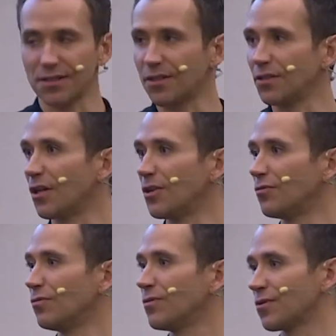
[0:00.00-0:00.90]
and the
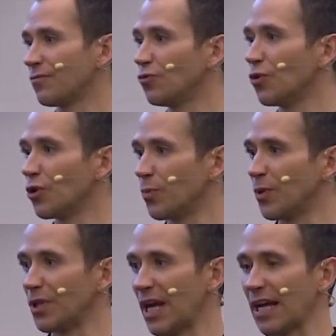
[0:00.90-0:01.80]
sort of run-up
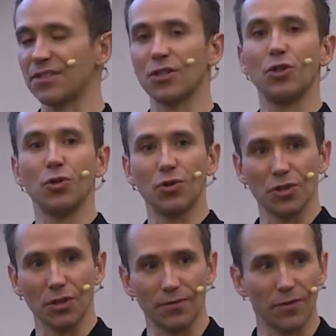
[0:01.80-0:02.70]
and the execution
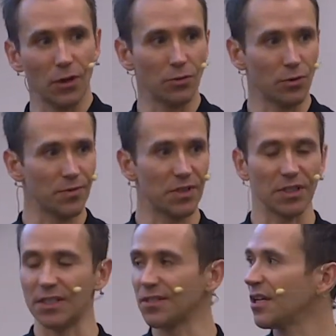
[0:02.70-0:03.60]
and the follow-up to
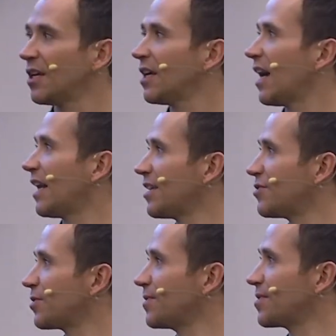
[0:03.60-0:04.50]
these. And as
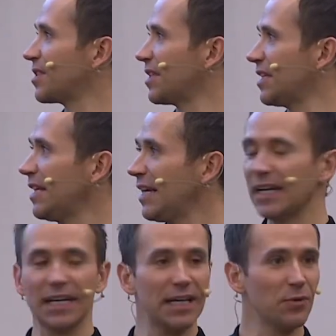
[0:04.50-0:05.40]
you can see,
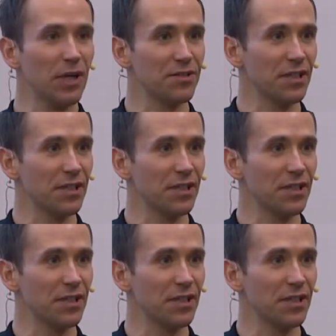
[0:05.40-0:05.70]
we actually